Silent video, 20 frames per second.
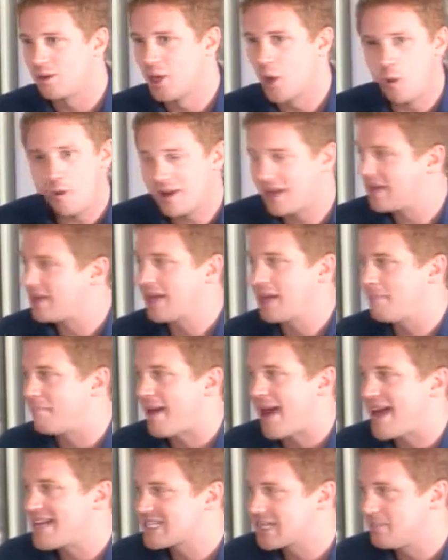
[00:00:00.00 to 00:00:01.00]
no one can
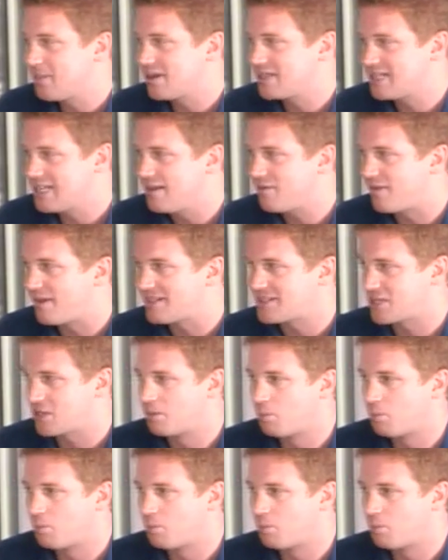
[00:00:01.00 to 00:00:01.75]
get past them on defense.